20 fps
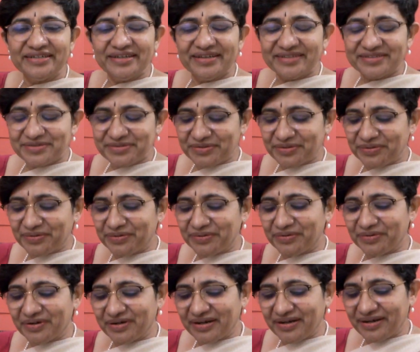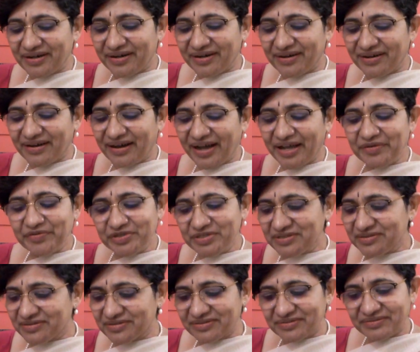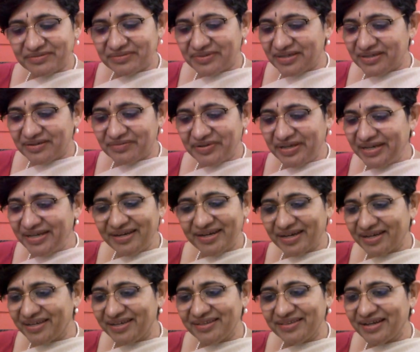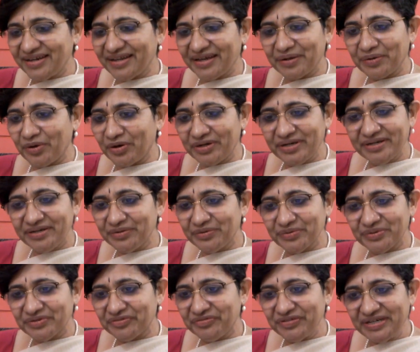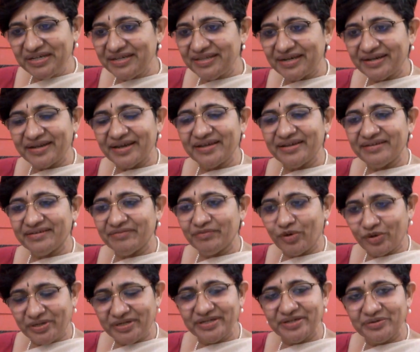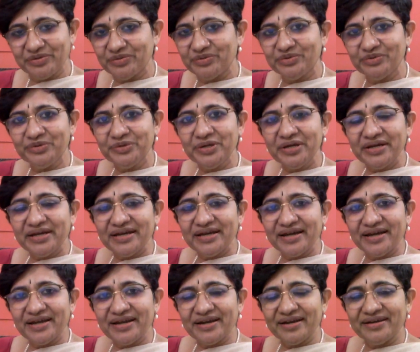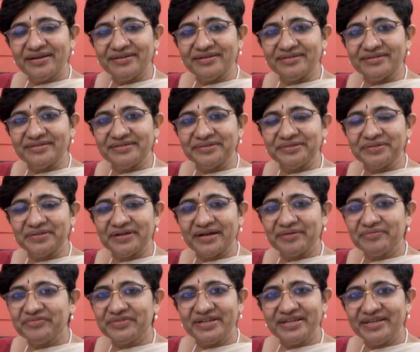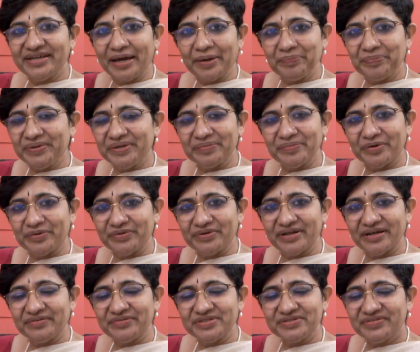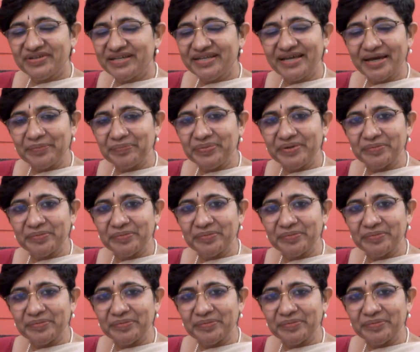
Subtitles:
So I was very lucky that I got into the field that I wanted to, and I was very happy